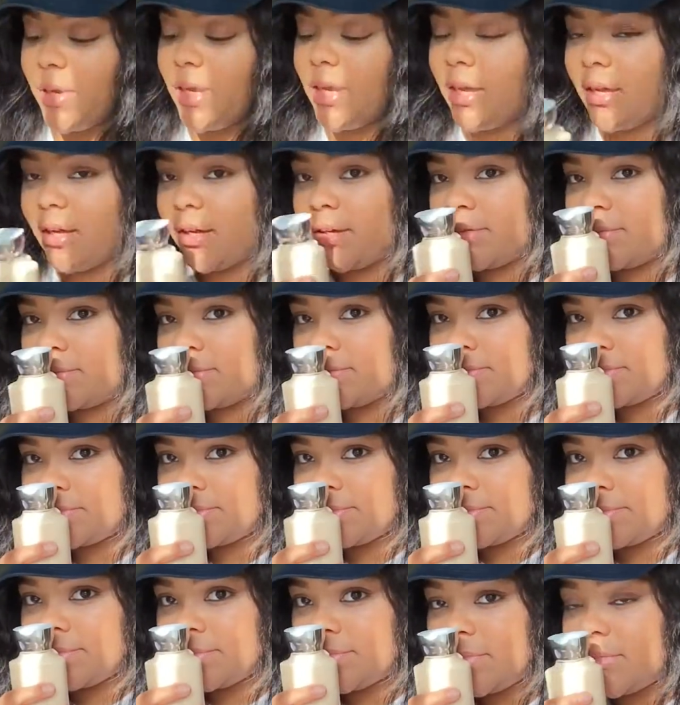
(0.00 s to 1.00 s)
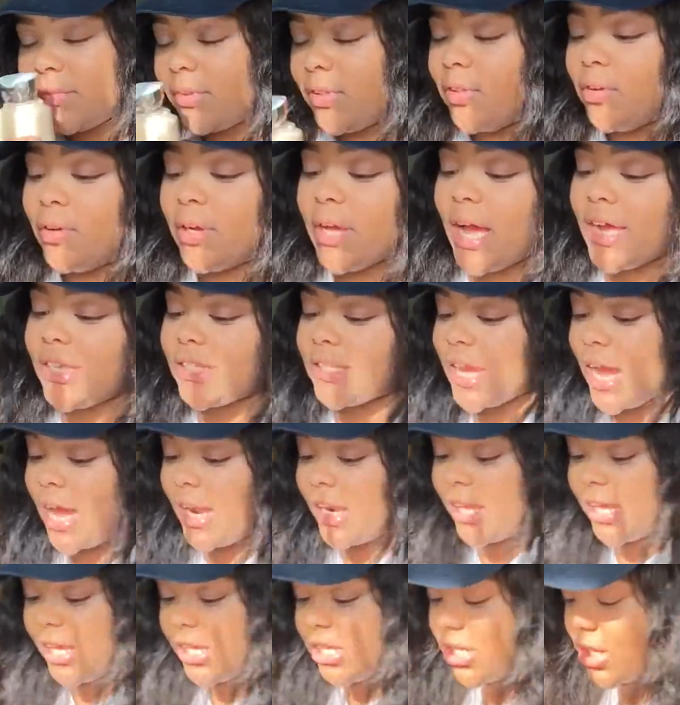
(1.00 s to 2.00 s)
me of you guys got
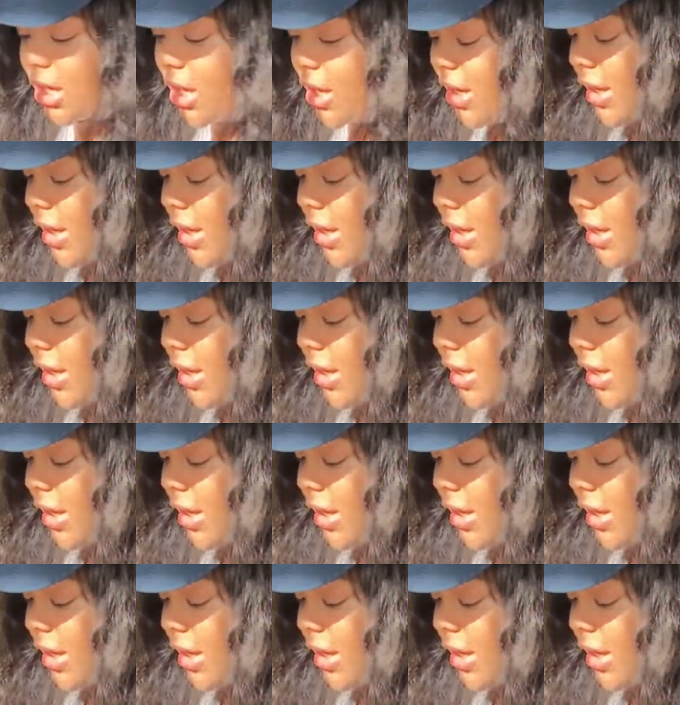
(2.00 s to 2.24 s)
to get your